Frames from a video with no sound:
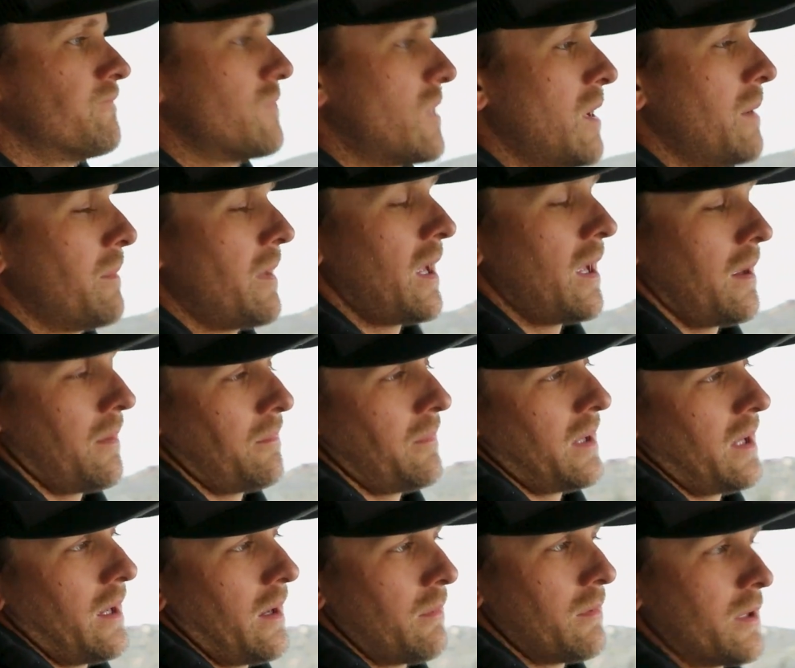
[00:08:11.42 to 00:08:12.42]
you may
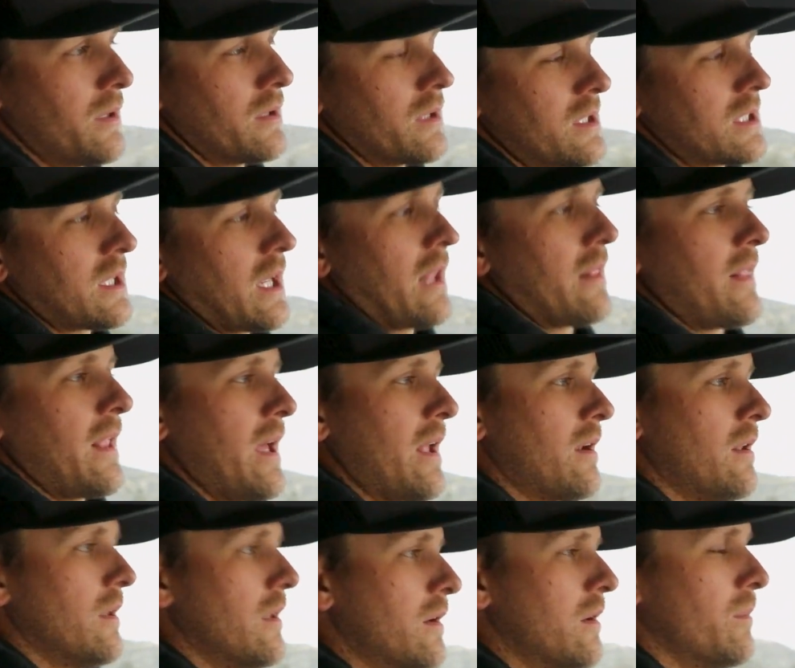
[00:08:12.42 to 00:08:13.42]
be able to extend that
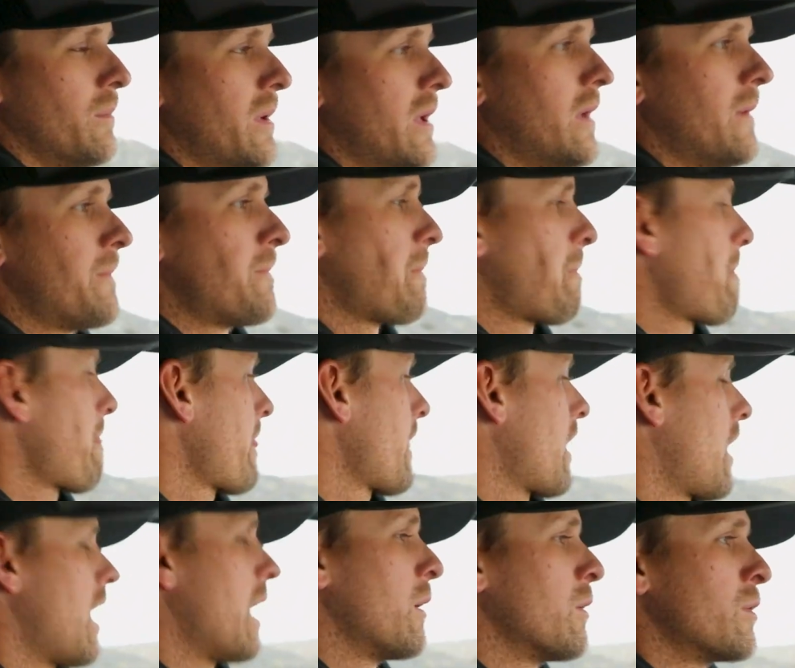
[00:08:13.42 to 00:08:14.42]
a little bit.
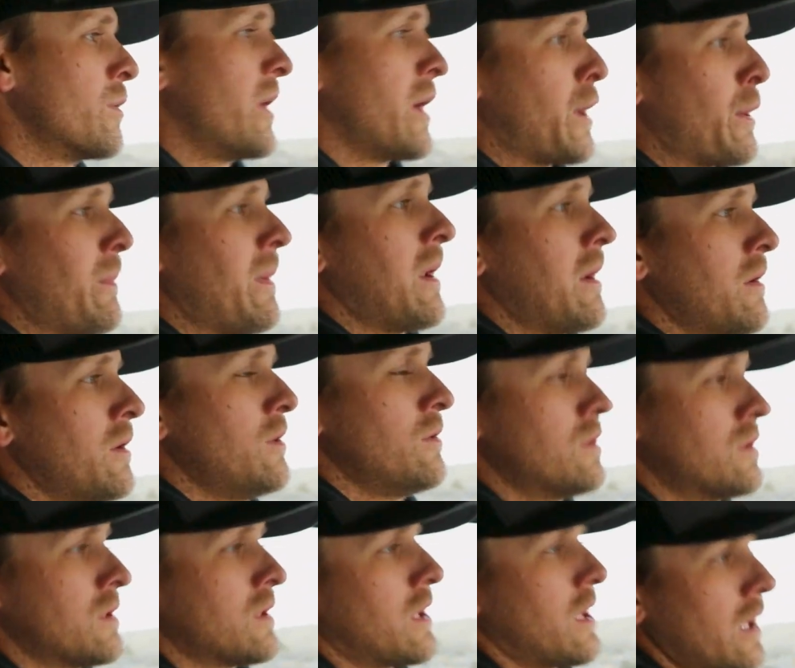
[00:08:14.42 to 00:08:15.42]
I would recommend
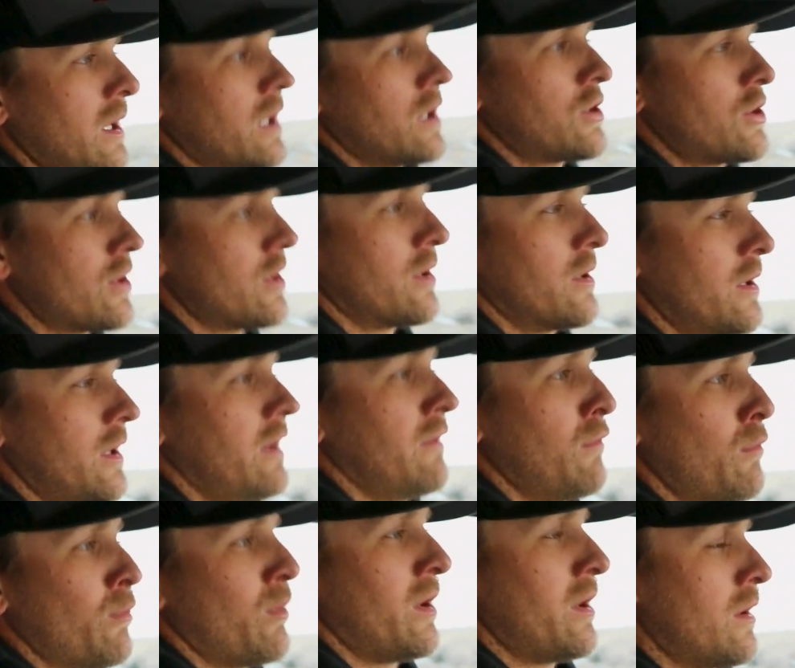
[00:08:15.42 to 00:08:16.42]
using conditioner
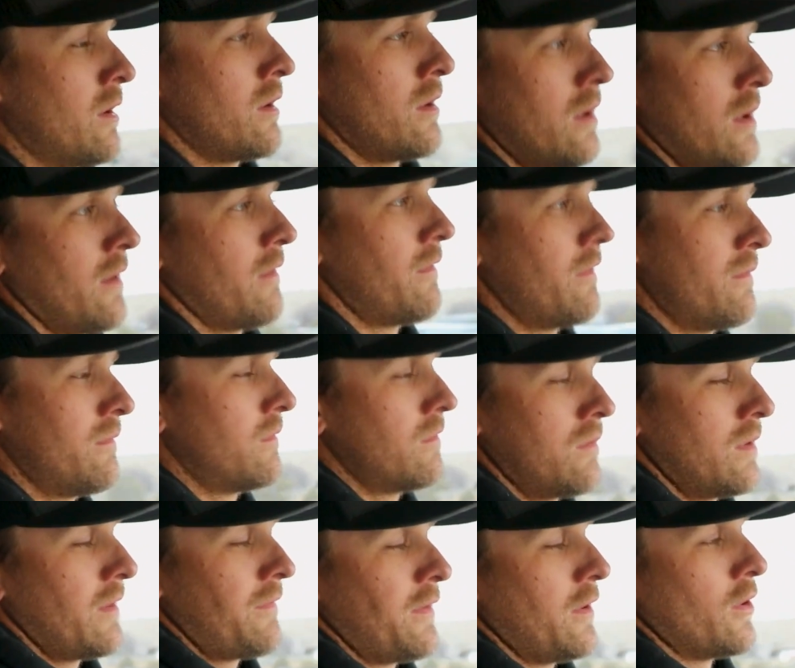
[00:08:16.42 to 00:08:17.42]
even
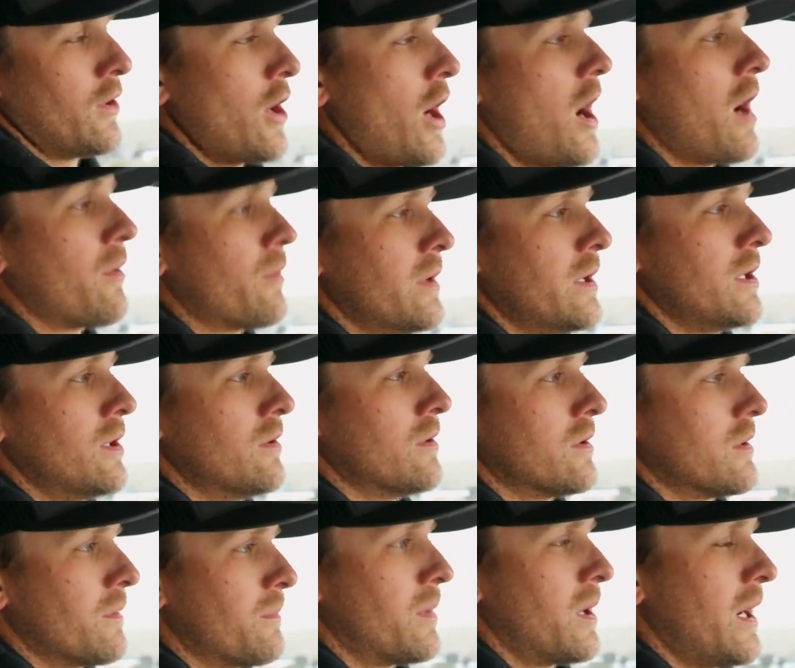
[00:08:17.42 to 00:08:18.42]
if you're not
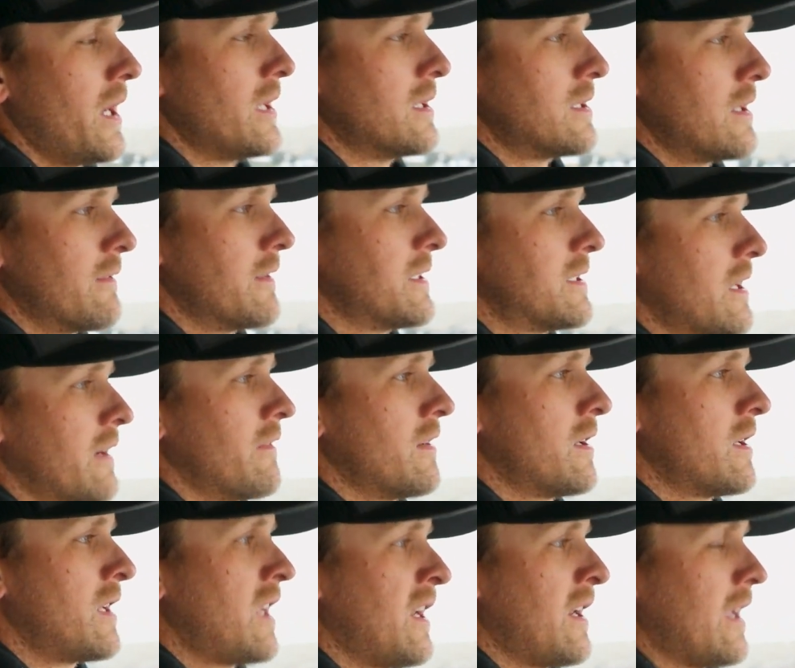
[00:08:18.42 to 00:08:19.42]
redoing the braids every 7
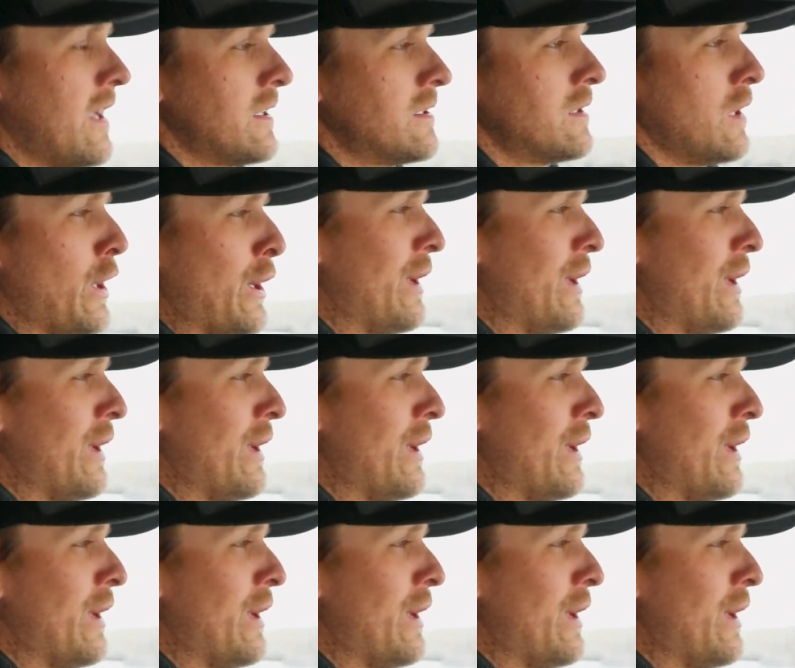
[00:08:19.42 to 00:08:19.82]
to 10 days.